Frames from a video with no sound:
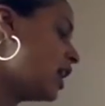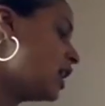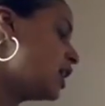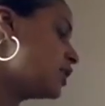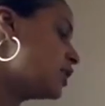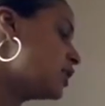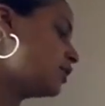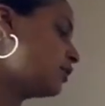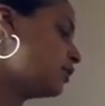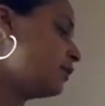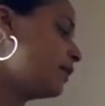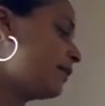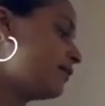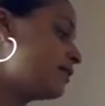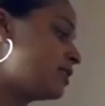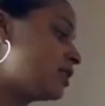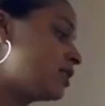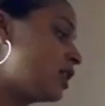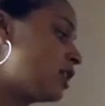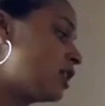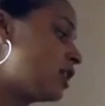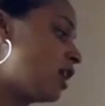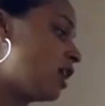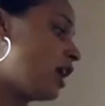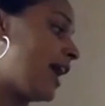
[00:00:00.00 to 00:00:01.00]
so then we have to
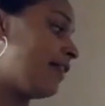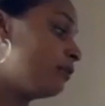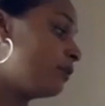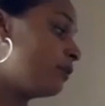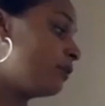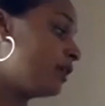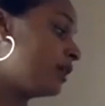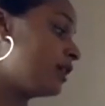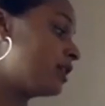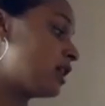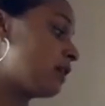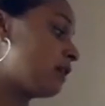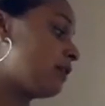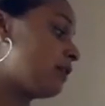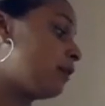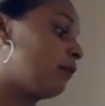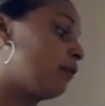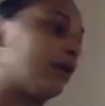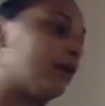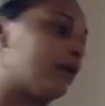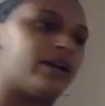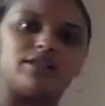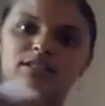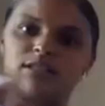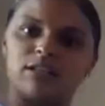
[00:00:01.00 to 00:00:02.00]
talk, and then we're going to talk about
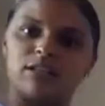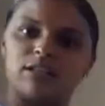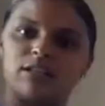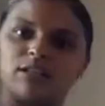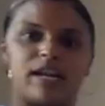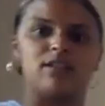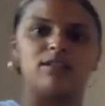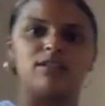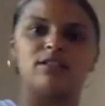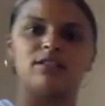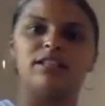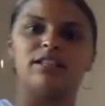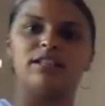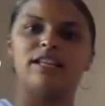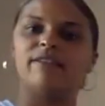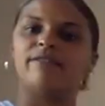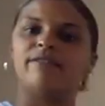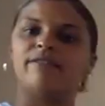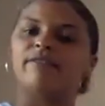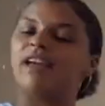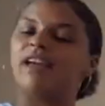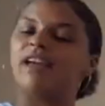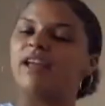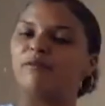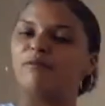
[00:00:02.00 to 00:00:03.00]
where does our character live.
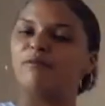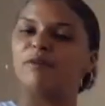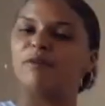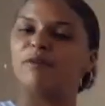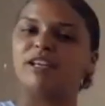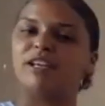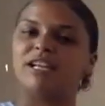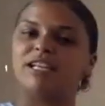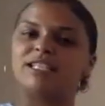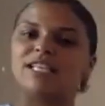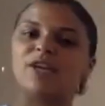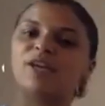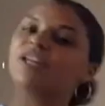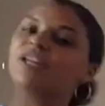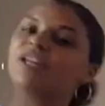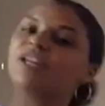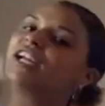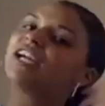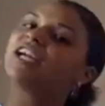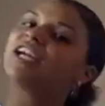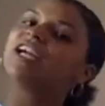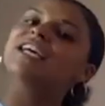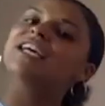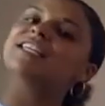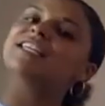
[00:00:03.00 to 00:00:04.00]
And what did I say earlier?
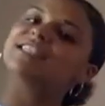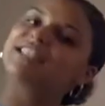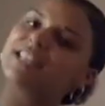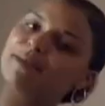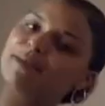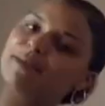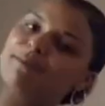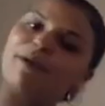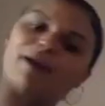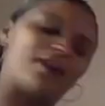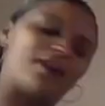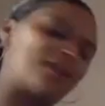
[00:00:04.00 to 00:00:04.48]
City Park.